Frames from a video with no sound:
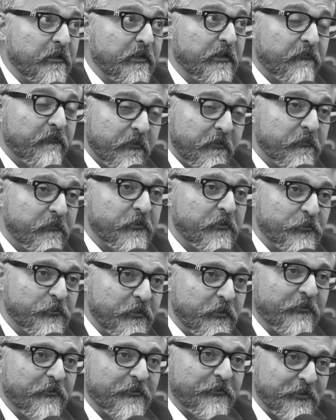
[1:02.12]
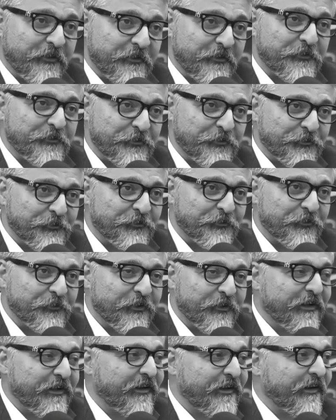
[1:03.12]
November 2002,
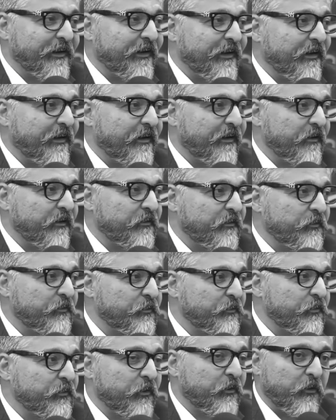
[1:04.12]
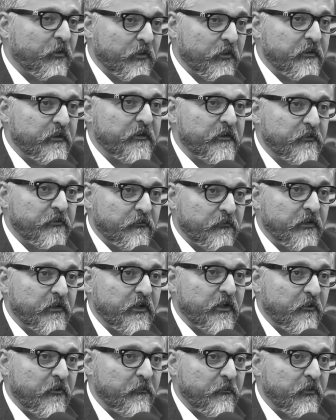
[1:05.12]
through the ordinance of the
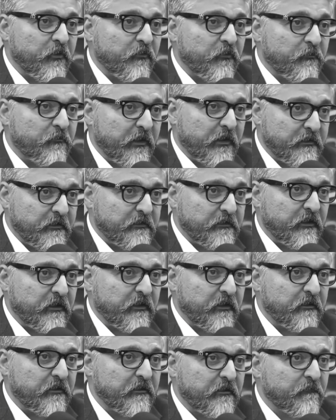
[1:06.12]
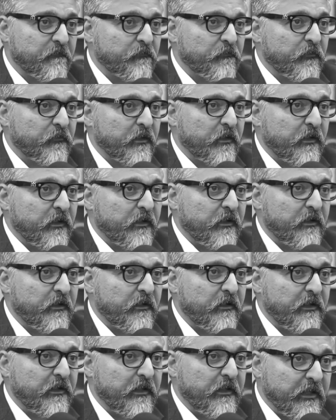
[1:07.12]
government of Pakistan,
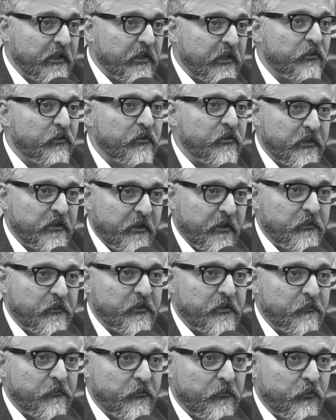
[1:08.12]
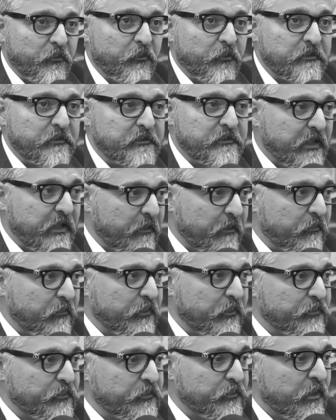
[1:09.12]
AKU Examination Board was
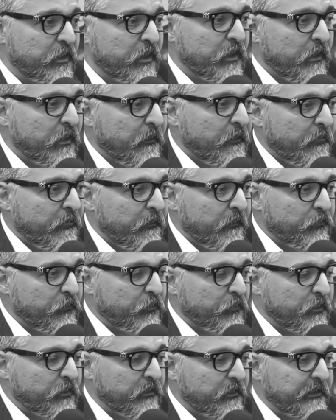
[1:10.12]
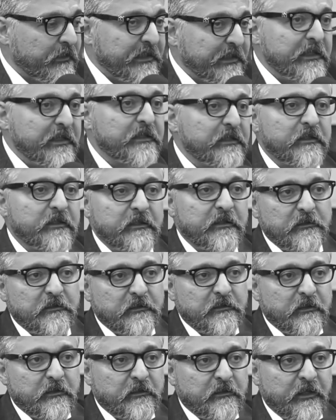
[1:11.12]
established. So the need
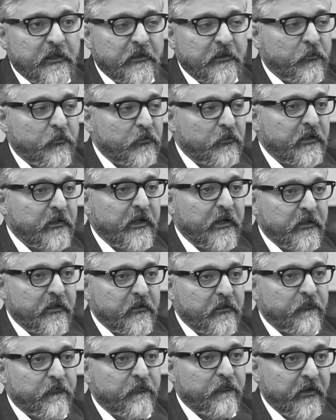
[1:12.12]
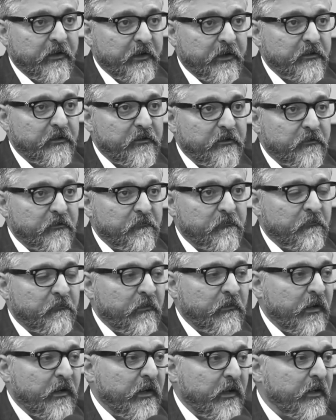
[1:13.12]
that was identified
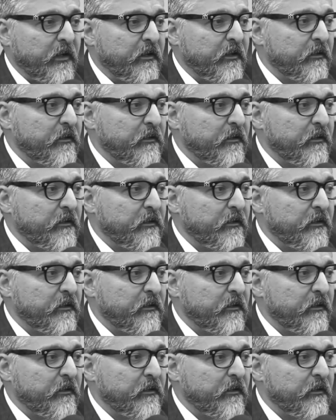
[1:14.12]
mm-hmm. by